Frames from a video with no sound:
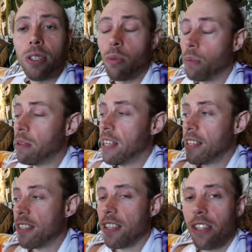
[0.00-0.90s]
So we'll be
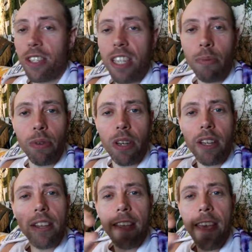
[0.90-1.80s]
still separate
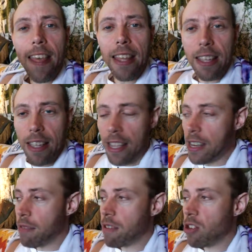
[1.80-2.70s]

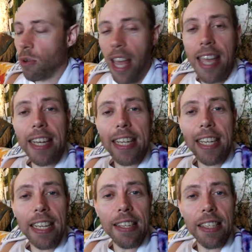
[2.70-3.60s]
individual
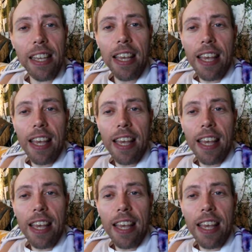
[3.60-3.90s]
entities,